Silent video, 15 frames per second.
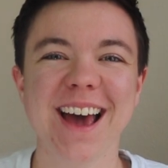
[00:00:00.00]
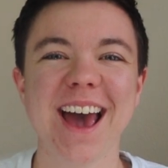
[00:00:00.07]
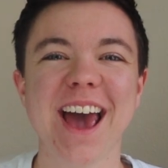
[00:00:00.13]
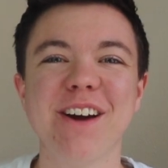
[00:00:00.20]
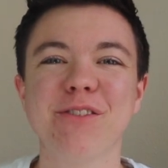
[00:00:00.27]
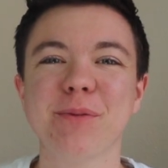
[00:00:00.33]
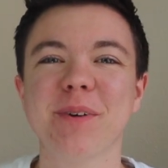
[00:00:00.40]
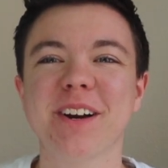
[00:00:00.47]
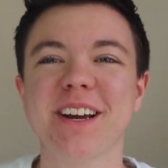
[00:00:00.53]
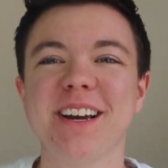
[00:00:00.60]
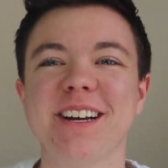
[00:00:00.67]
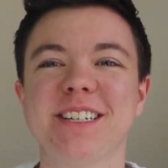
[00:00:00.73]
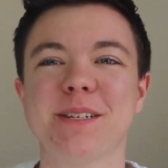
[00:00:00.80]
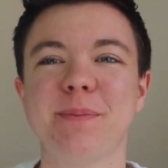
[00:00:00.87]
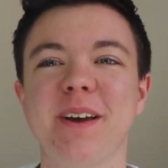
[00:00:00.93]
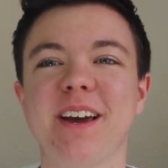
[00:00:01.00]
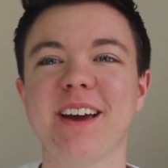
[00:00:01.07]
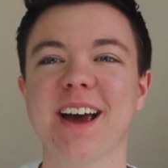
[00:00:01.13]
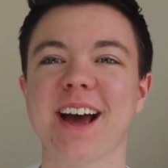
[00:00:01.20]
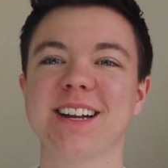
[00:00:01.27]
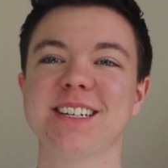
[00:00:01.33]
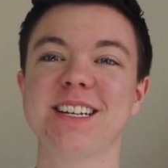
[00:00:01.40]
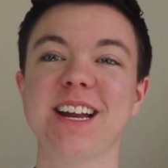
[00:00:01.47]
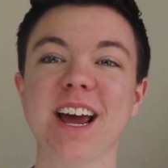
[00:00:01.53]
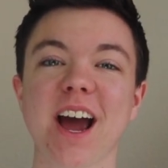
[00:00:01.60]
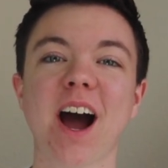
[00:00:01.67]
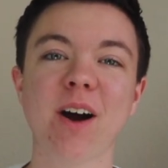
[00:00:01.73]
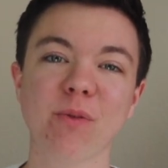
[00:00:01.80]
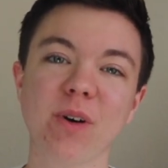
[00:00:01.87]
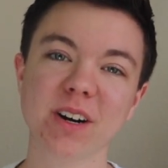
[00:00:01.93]
Hey everybody, it's Bea, and today
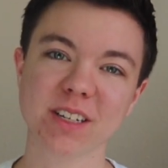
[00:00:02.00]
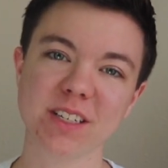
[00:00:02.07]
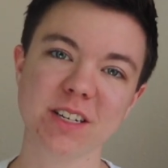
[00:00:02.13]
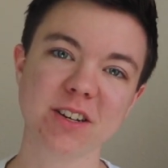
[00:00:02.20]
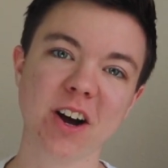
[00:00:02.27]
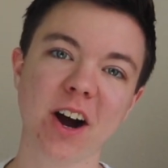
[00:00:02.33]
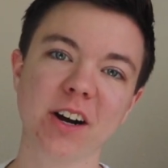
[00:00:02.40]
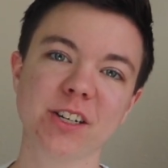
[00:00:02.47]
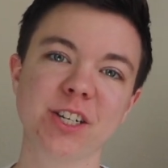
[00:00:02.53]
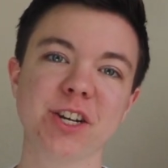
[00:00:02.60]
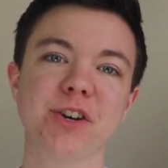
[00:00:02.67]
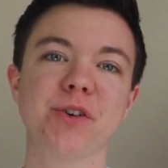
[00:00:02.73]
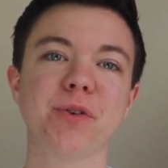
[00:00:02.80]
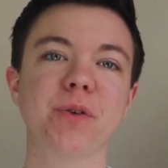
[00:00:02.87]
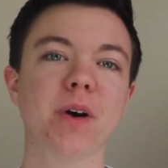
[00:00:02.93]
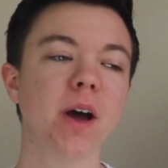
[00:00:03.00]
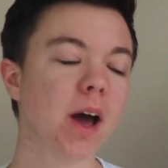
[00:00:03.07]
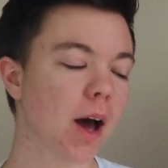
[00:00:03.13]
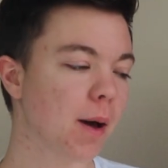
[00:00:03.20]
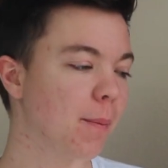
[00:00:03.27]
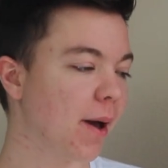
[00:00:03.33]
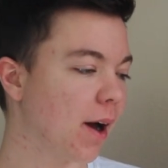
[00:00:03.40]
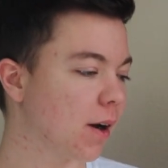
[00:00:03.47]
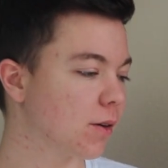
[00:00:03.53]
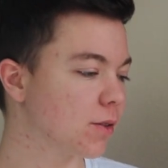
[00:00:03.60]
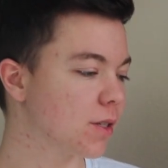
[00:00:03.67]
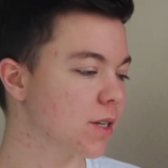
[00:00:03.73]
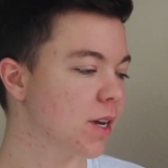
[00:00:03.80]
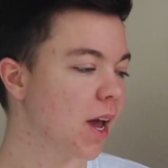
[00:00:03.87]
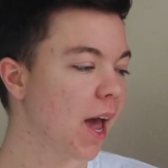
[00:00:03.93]
I wanted to talk to you
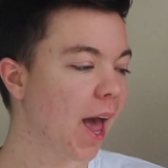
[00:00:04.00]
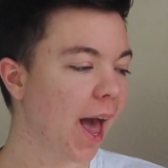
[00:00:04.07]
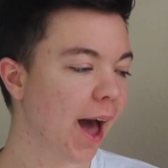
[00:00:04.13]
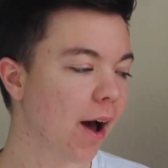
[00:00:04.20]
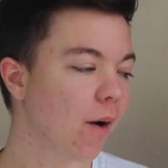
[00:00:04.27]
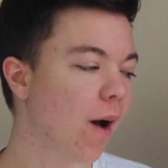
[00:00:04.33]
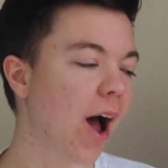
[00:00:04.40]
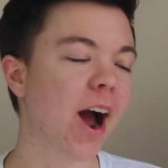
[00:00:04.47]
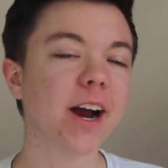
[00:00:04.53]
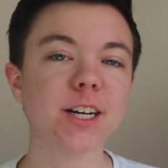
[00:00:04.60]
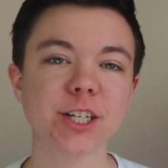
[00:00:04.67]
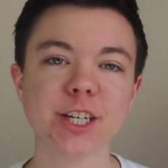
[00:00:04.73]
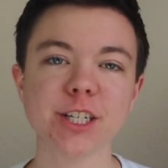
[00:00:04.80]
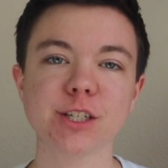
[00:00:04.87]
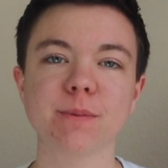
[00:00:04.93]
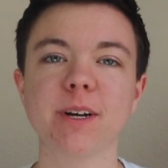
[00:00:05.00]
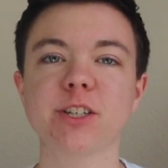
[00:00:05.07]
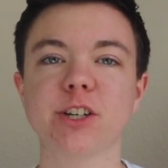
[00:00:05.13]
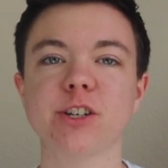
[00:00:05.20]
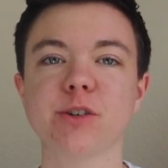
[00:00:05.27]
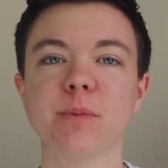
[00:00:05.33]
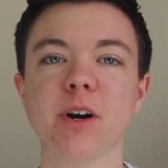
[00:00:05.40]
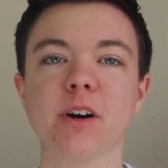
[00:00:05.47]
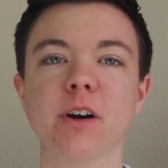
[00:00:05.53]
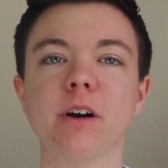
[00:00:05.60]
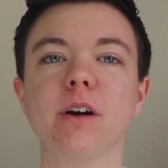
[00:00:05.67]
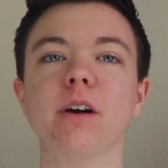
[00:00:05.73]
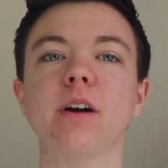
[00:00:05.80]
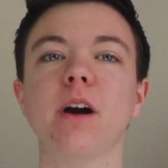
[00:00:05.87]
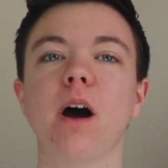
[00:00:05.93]
about how I changed my gender
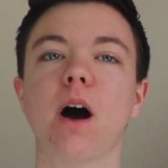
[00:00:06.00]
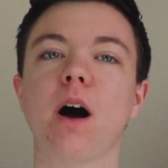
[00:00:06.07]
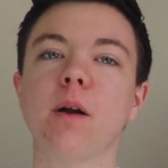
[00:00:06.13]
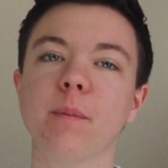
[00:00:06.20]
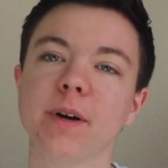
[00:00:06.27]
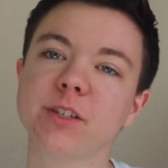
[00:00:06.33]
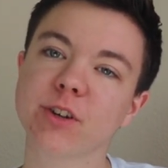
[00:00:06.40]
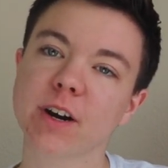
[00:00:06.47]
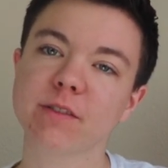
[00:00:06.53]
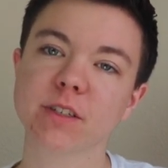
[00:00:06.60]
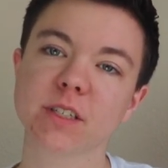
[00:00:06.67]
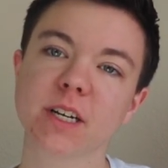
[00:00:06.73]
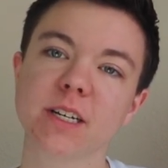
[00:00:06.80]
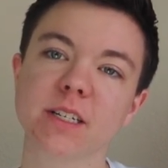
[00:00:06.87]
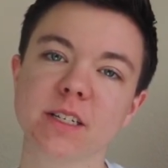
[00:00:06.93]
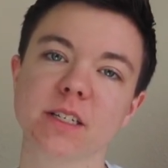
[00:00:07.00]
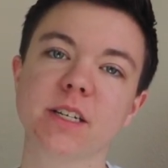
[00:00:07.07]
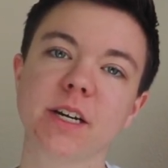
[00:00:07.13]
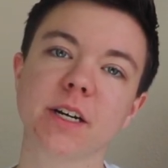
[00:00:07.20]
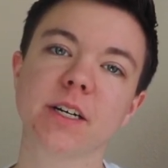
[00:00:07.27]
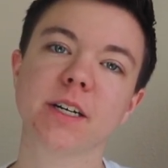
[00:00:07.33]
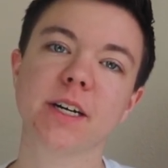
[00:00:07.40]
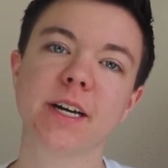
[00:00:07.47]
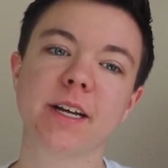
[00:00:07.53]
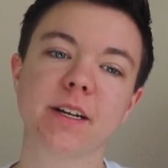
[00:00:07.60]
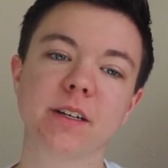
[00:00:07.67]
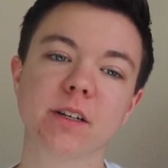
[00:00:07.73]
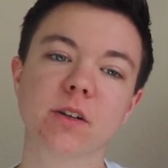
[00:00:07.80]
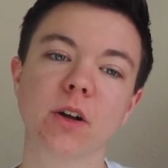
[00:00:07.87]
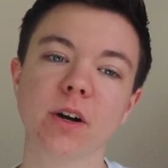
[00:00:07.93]
marker on my driver's license here
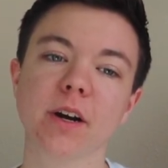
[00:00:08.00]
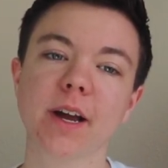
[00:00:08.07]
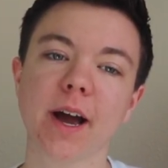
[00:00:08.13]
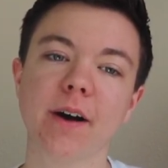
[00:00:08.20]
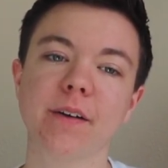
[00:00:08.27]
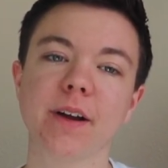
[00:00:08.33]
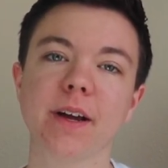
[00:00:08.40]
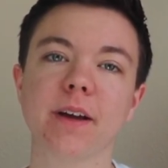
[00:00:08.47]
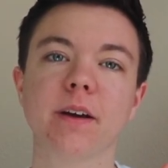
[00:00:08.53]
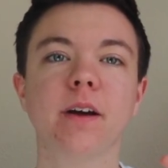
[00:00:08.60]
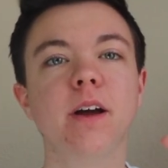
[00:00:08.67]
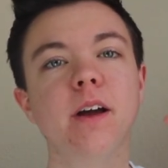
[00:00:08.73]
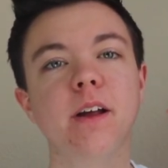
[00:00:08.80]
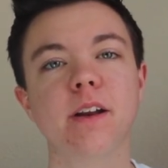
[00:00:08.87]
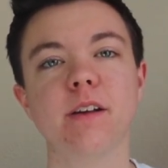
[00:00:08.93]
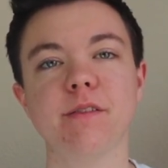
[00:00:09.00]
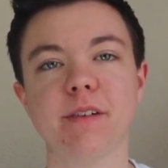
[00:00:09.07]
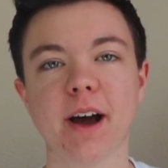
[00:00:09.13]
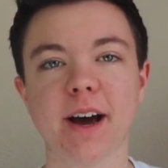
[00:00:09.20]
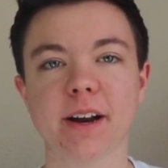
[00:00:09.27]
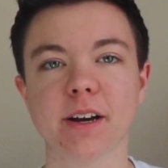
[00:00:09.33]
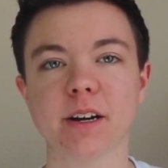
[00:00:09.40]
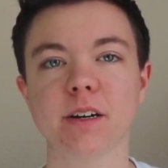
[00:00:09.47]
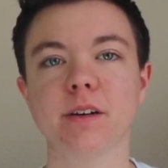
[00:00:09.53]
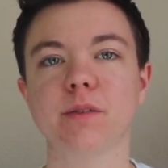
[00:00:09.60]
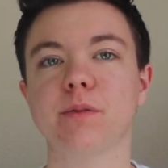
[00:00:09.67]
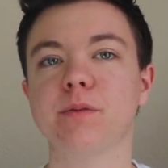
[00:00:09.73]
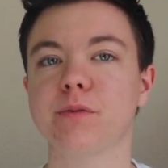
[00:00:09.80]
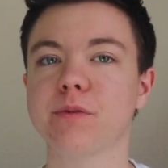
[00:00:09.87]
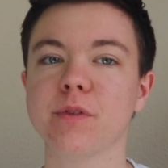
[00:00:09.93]
in Clark County,
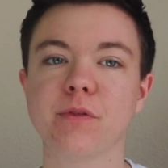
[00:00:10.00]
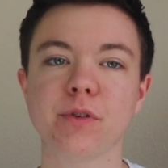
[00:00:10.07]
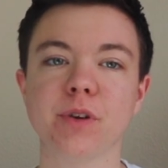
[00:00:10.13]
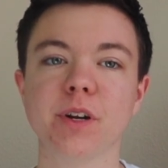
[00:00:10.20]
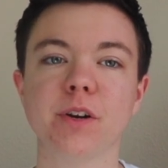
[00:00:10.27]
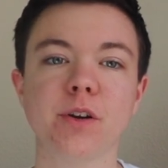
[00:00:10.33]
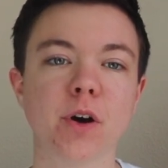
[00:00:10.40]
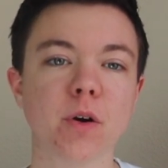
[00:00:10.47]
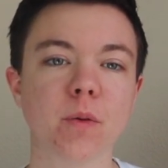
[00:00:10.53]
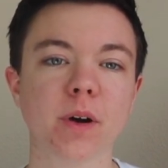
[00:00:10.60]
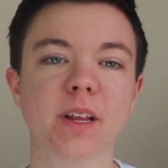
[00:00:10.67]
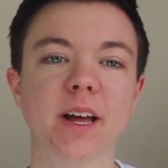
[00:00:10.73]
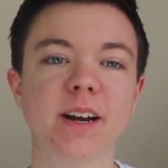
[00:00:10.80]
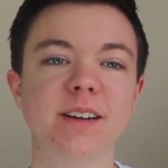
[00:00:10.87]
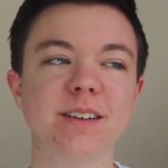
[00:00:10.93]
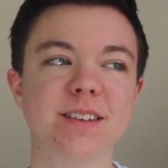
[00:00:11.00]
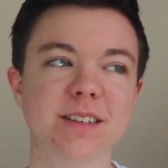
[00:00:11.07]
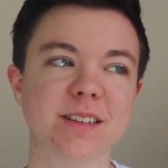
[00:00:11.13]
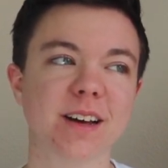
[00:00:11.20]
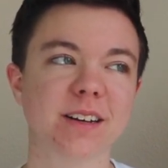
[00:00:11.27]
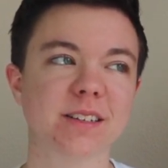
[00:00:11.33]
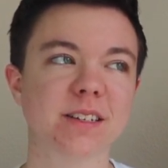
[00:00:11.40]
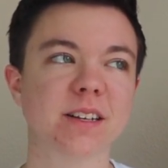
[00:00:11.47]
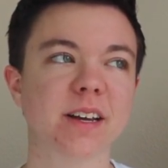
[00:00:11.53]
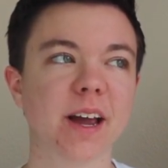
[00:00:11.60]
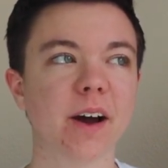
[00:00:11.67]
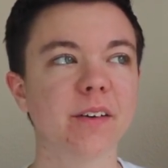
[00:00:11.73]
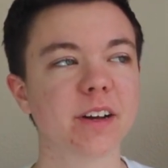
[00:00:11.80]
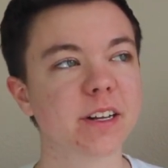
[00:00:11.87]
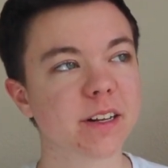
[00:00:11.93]
Nevada. If you didn't know where that is, that's the
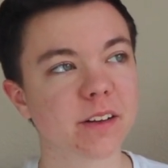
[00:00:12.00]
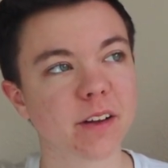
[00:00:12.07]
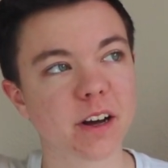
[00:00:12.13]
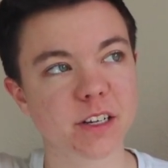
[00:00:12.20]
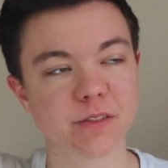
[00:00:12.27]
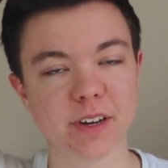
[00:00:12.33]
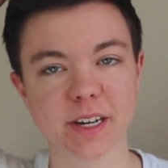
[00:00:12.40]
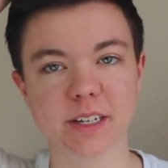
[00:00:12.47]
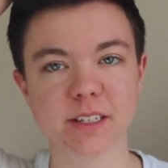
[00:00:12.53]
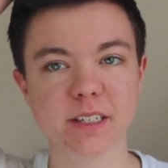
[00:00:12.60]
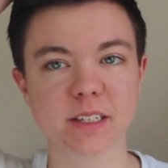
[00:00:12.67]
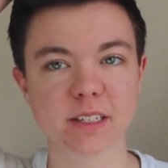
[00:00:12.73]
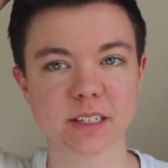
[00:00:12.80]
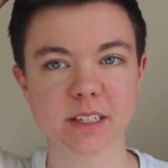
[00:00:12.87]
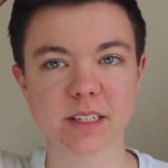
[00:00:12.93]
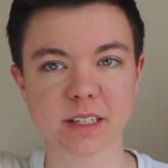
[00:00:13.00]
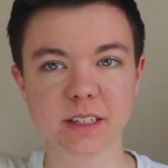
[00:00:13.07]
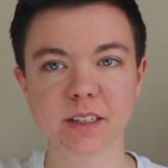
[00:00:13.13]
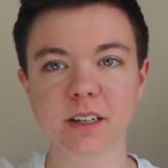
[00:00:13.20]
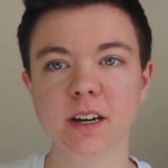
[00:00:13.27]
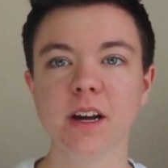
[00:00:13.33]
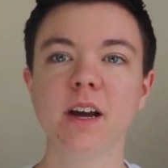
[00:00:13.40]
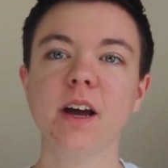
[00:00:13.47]
county that Las Vegas exists in.